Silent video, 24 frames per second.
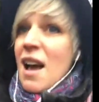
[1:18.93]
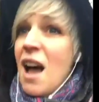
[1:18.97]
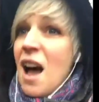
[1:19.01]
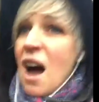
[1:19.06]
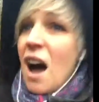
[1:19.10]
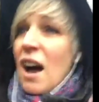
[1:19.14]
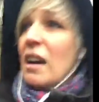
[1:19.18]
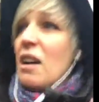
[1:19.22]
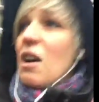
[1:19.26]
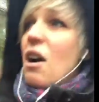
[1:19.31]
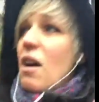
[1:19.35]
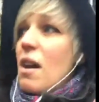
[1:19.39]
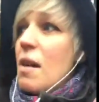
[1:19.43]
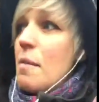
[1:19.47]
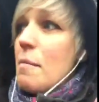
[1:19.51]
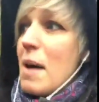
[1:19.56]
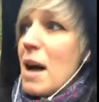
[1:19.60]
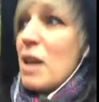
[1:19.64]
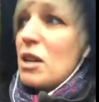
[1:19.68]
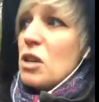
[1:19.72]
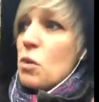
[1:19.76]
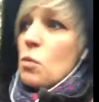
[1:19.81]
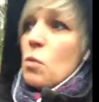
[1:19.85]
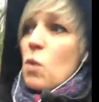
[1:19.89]
I can't
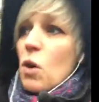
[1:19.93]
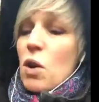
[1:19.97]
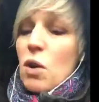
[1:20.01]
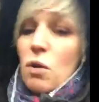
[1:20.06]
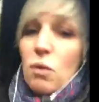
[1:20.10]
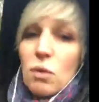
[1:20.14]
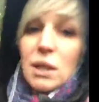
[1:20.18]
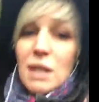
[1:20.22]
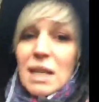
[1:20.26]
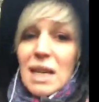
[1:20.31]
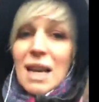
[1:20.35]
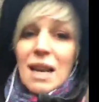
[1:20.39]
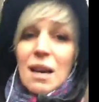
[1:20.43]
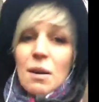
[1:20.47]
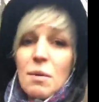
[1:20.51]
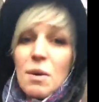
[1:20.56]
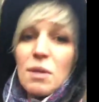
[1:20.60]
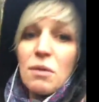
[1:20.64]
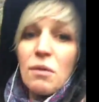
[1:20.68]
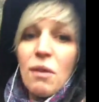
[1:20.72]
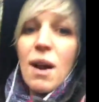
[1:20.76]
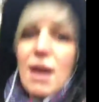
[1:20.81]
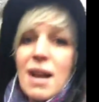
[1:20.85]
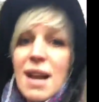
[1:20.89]
imagine what you're all dealing
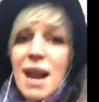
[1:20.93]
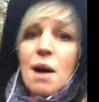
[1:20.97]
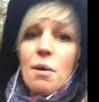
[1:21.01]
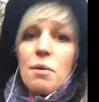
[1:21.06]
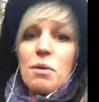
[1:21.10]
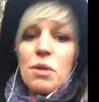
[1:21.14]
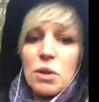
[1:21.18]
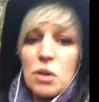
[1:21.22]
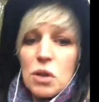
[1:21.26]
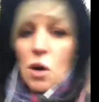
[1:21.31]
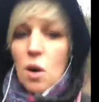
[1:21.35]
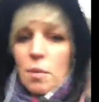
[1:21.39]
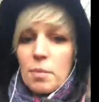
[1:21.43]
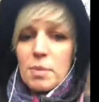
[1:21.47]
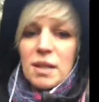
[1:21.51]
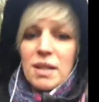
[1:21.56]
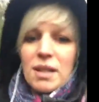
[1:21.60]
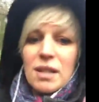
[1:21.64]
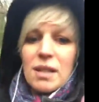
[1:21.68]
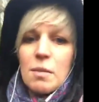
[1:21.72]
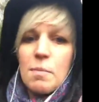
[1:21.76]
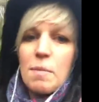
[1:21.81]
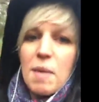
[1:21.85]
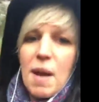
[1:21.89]
with right now with your jobs
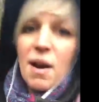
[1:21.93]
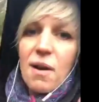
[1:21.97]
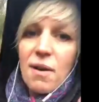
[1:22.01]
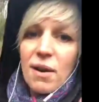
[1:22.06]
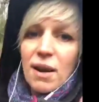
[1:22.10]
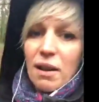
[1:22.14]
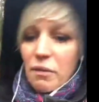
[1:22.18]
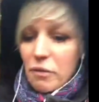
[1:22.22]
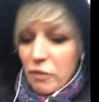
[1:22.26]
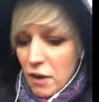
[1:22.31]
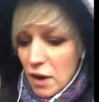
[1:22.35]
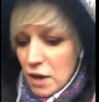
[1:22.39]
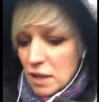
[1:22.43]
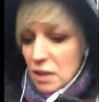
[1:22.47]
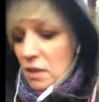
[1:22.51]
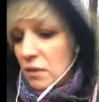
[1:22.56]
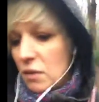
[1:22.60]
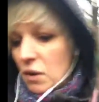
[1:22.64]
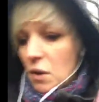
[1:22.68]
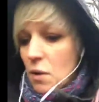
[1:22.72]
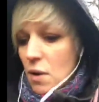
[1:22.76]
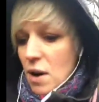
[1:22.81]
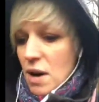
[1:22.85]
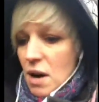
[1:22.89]
disappearing in front of
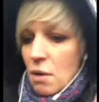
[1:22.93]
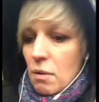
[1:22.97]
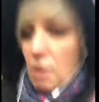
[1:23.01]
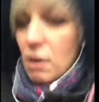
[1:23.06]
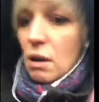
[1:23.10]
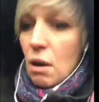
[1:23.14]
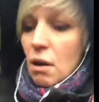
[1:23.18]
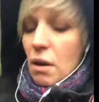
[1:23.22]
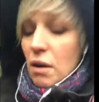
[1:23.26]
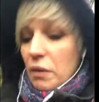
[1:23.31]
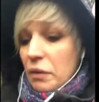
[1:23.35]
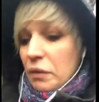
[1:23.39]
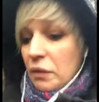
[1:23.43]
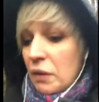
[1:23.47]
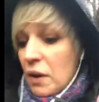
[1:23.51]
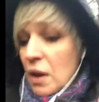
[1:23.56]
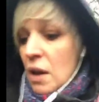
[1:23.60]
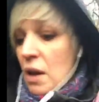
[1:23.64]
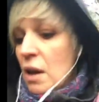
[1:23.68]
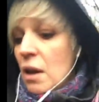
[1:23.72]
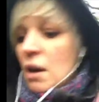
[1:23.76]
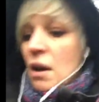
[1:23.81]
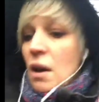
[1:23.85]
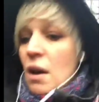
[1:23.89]
you. I know a lot of
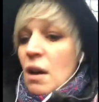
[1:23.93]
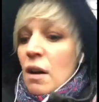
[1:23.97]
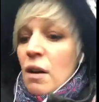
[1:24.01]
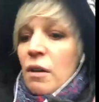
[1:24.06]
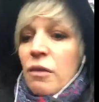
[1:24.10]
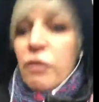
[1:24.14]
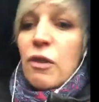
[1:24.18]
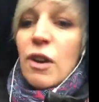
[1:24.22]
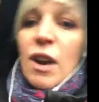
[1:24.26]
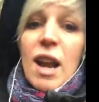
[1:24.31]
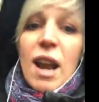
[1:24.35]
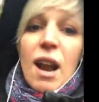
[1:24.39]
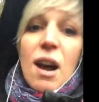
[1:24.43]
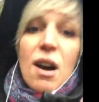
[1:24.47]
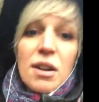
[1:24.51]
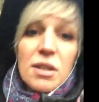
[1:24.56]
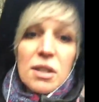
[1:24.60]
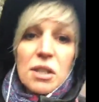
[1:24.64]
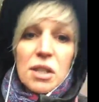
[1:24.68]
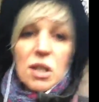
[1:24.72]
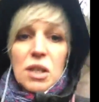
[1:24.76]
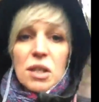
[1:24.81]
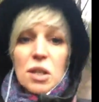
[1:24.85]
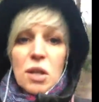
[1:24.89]

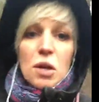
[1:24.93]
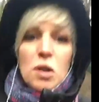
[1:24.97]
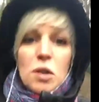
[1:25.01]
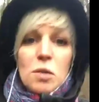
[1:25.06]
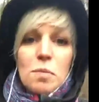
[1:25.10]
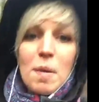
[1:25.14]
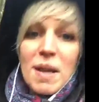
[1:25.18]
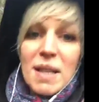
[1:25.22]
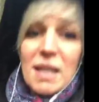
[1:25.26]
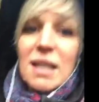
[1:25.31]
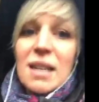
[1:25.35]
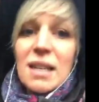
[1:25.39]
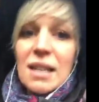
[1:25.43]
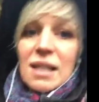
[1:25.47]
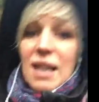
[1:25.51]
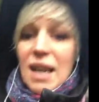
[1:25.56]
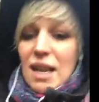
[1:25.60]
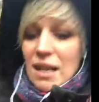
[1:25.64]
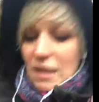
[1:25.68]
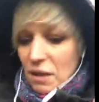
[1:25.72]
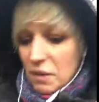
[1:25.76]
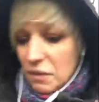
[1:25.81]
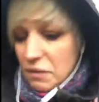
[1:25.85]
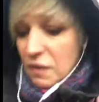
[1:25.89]
freelancers whose
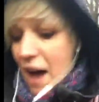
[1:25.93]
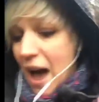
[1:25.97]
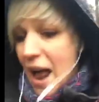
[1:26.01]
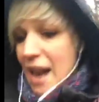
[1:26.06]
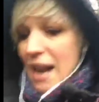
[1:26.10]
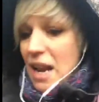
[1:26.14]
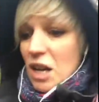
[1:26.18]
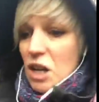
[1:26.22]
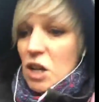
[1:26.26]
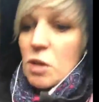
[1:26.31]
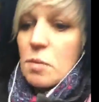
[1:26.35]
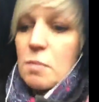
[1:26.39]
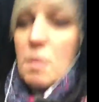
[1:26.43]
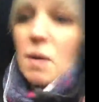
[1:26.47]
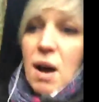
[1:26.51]
businesses have vanished.